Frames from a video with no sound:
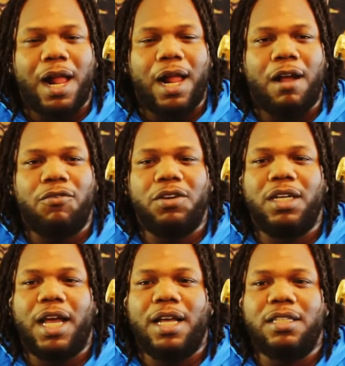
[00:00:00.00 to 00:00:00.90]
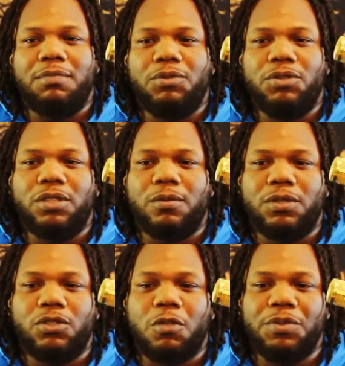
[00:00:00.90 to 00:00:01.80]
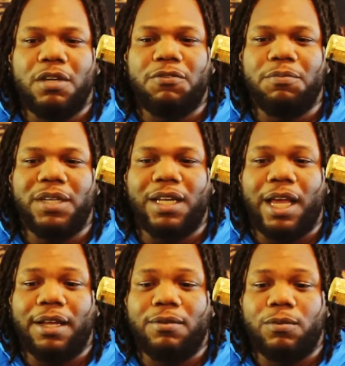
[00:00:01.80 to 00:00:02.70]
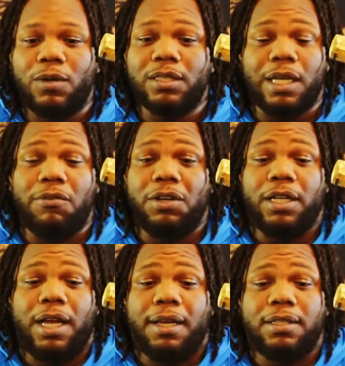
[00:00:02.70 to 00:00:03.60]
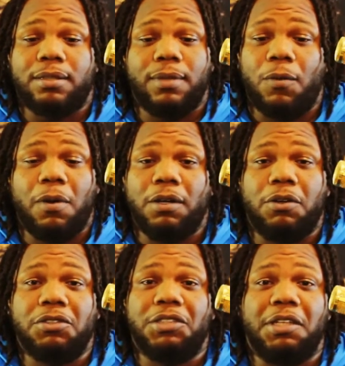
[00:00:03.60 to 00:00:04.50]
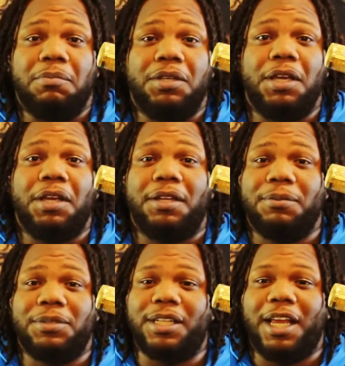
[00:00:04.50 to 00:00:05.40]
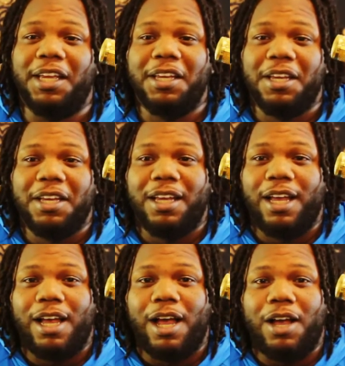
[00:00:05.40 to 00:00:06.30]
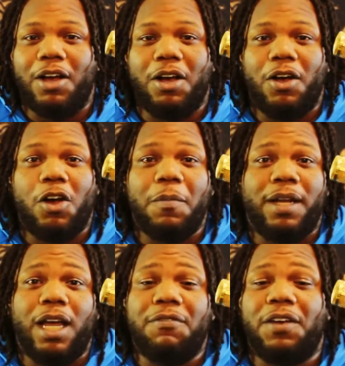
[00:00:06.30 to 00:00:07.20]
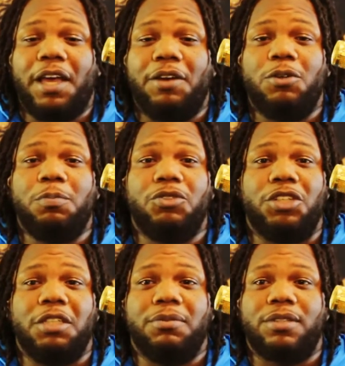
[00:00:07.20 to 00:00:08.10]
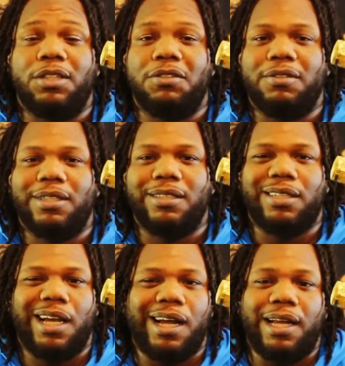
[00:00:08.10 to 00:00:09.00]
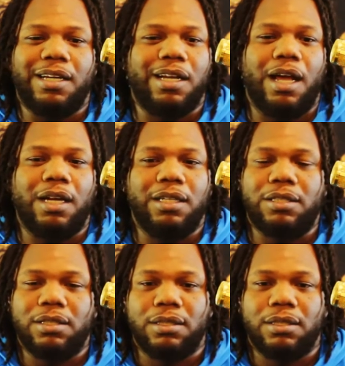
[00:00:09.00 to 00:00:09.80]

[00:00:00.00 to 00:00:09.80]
I realized music was gonna be it for me. Like once I realized I wasn't going to the NBA, it was like all my life I had hoop dreams. So it's like I got to college.